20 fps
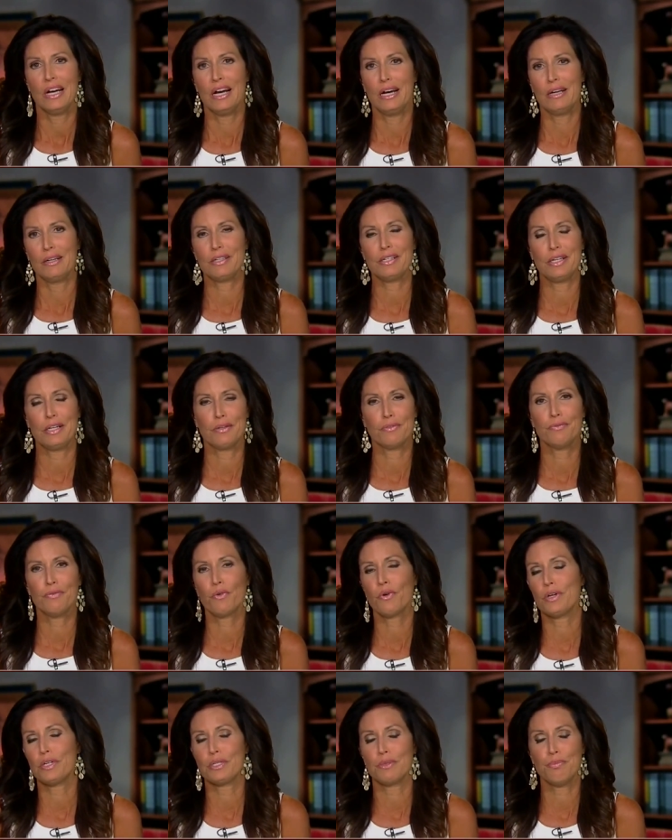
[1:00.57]
uh, you know
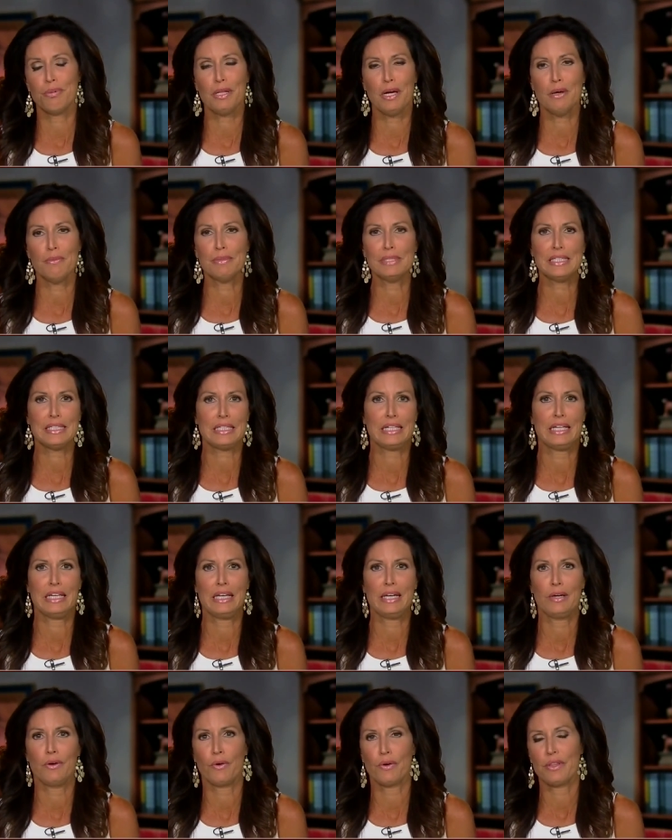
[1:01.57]
foreign
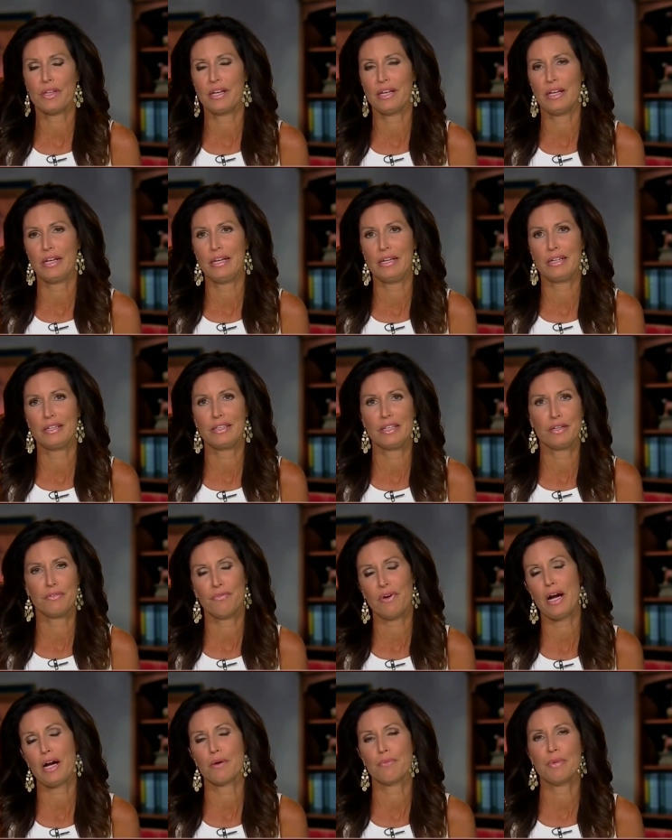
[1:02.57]
diplomacy or the the
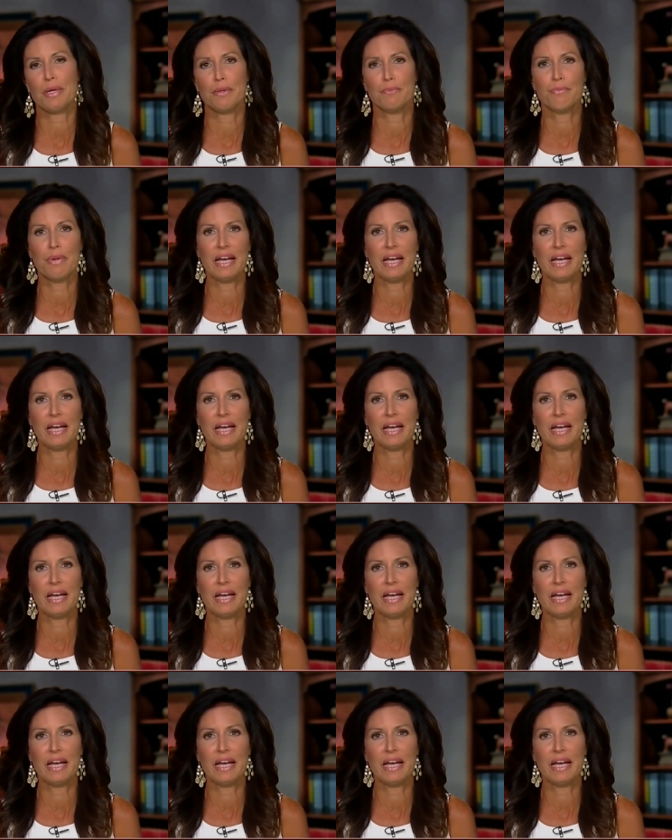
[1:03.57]
environment.